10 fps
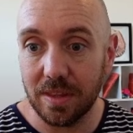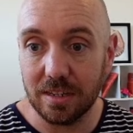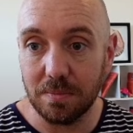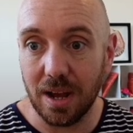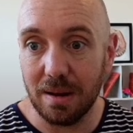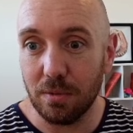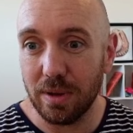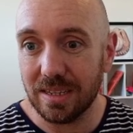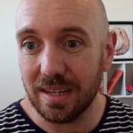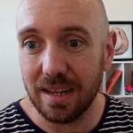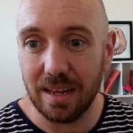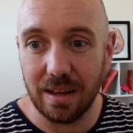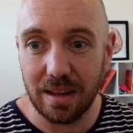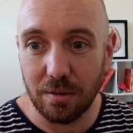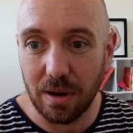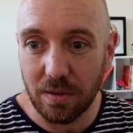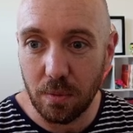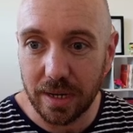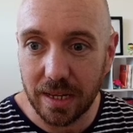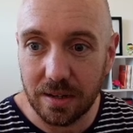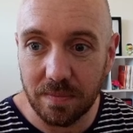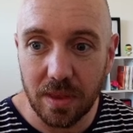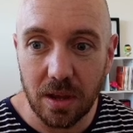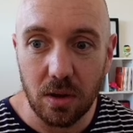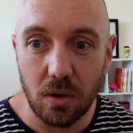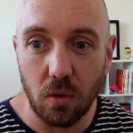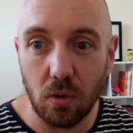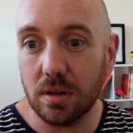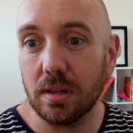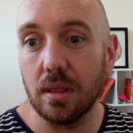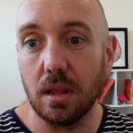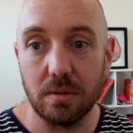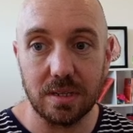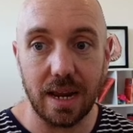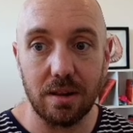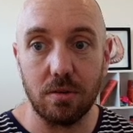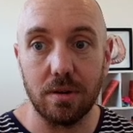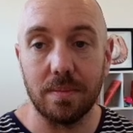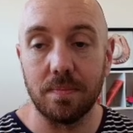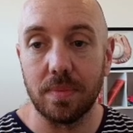mine, but we can say, I've got one here, audit lowest category.